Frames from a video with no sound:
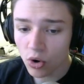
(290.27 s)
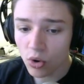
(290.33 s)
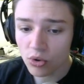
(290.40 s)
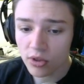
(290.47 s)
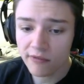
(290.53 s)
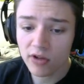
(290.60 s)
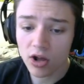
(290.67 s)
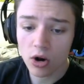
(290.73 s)

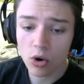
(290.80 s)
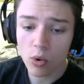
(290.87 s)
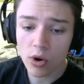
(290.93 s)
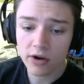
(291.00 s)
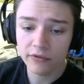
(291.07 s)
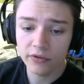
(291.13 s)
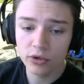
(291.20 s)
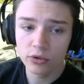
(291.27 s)
they've got quite a
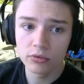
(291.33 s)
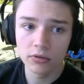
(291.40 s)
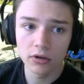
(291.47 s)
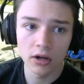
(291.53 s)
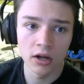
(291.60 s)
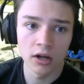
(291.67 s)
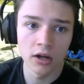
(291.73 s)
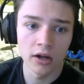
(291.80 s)
few
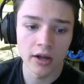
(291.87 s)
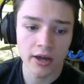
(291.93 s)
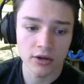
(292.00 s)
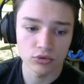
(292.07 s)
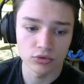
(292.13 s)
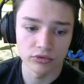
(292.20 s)
extra